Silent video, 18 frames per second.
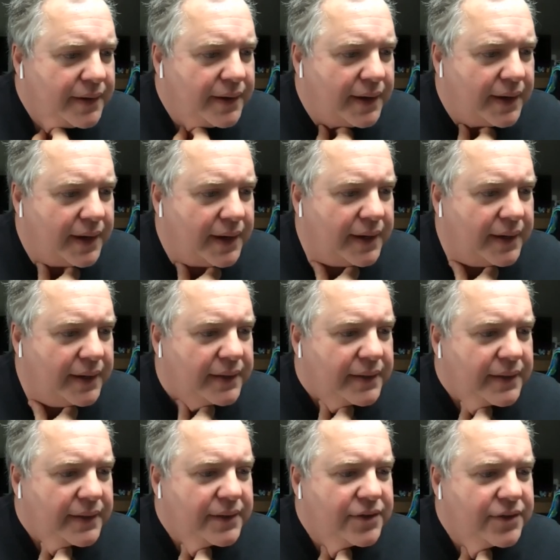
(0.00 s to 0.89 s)

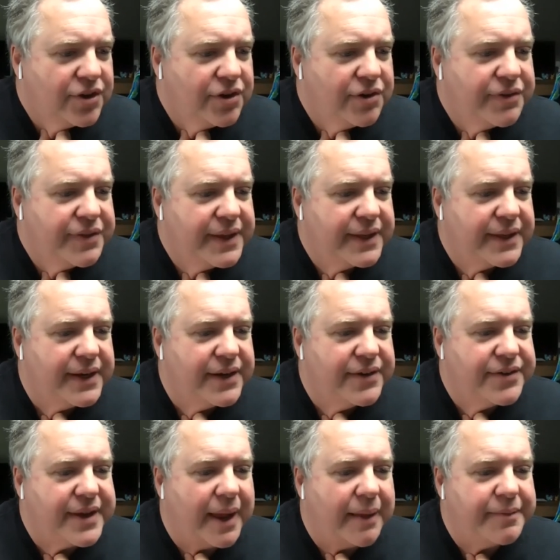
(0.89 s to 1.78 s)
uh, do you think that
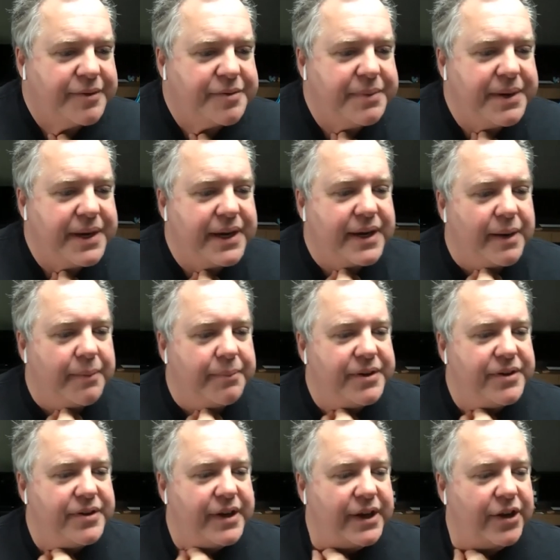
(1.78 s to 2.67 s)
established media
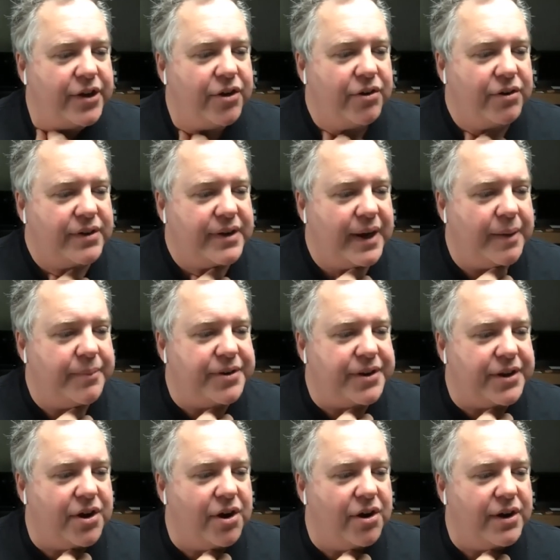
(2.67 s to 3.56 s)
companies like New York Times
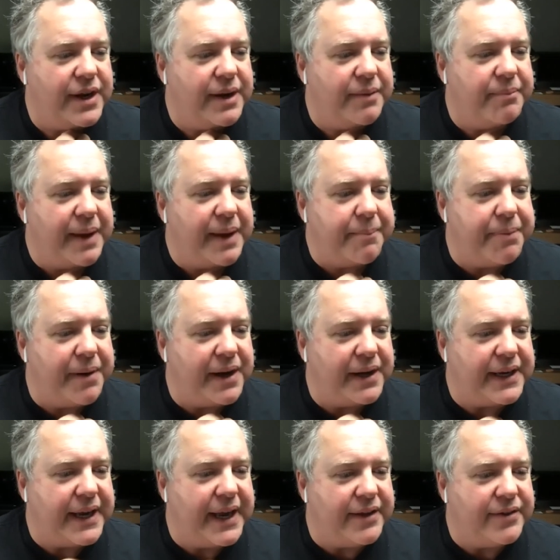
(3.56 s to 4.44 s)
and The Guardian make
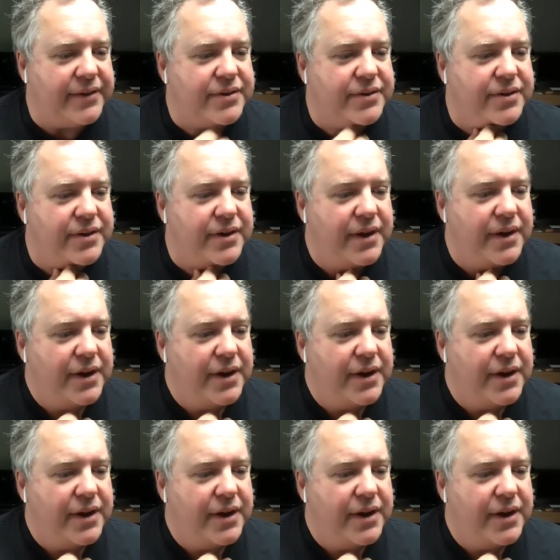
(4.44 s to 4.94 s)
podcasts